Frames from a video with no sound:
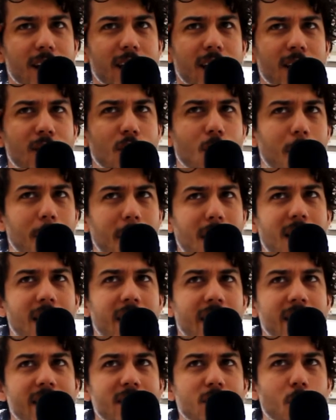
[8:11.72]
in your
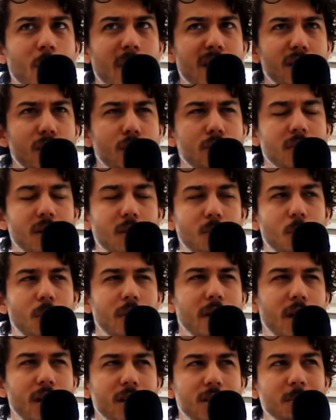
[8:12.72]
mind when you don't
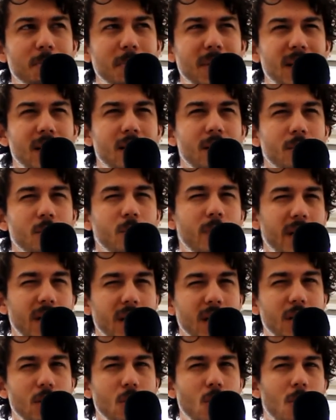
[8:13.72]
want her to be
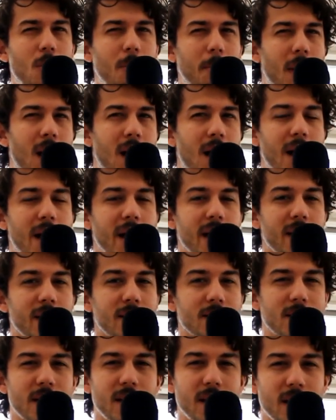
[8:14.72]
reading your
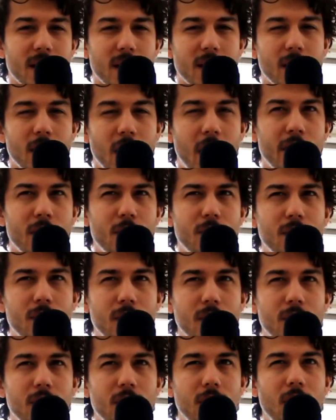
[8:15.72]
mind? I don't
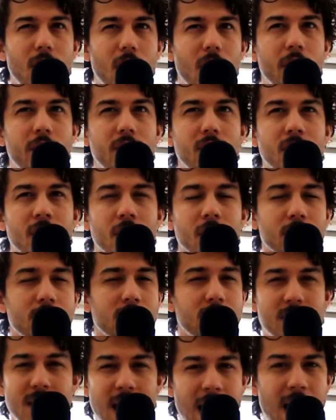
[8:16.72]

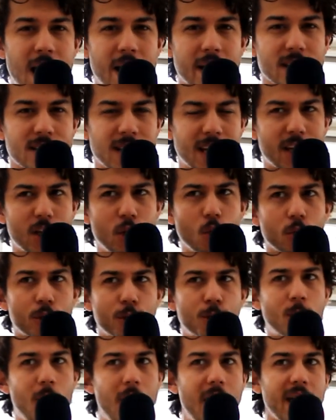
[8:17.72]
understand. It's like you're
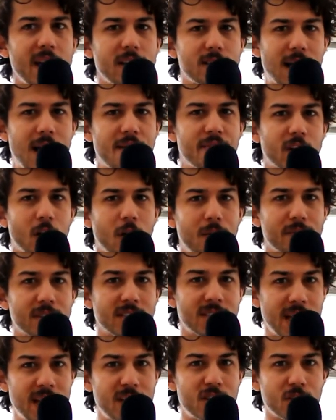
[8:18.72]
trying to have a
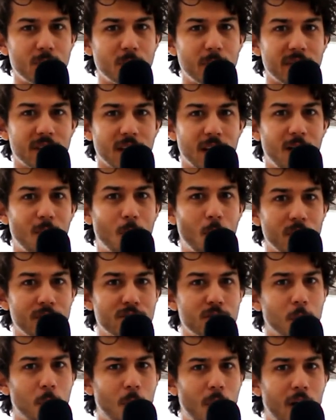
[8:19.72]
conversation with her
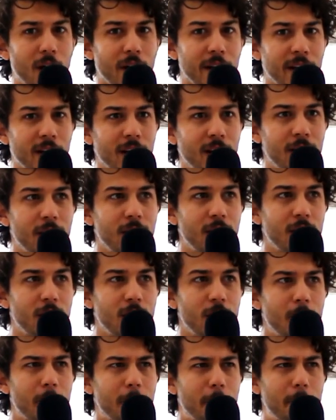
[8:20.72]
one-to-one,
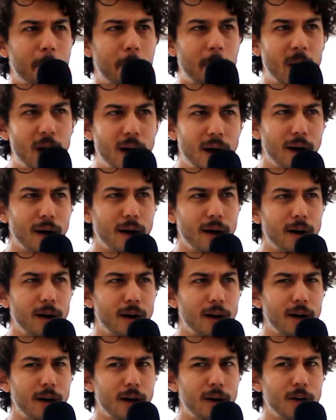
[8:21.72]
but
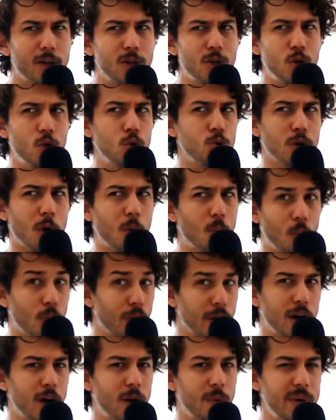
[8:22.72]
you don't
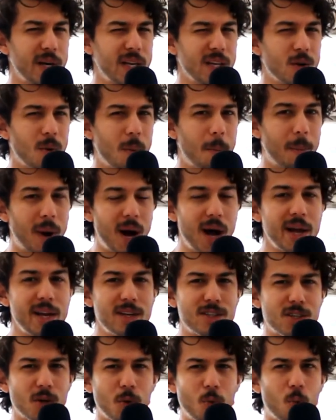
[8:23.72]
want her reading your
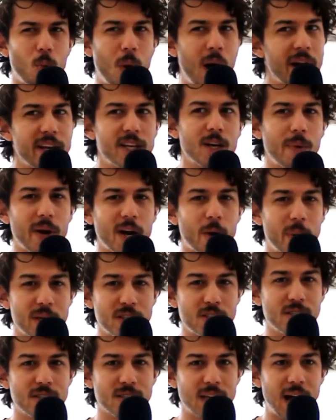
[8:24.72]
mind, so why direct
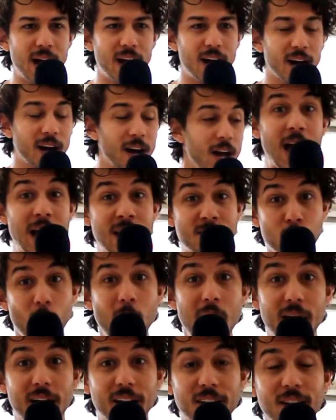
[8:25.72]
questions at her? As
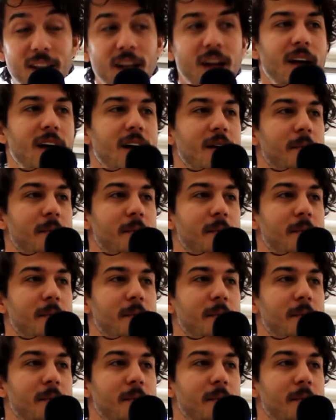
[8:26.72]
well,